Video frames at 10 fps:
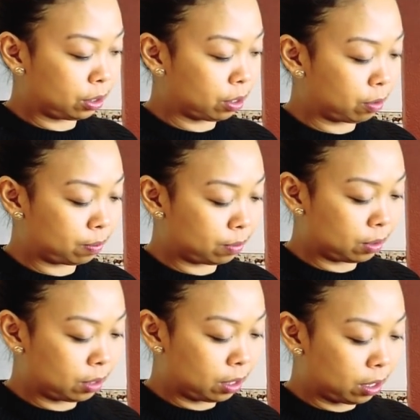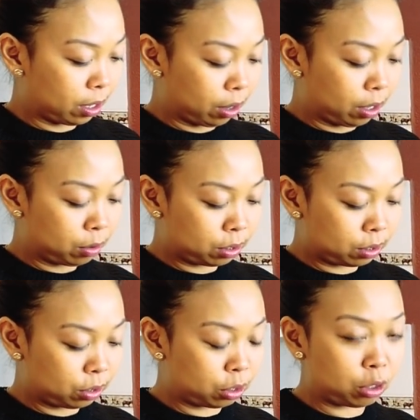So
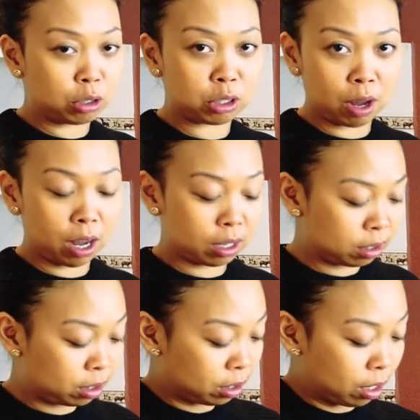just use your hands,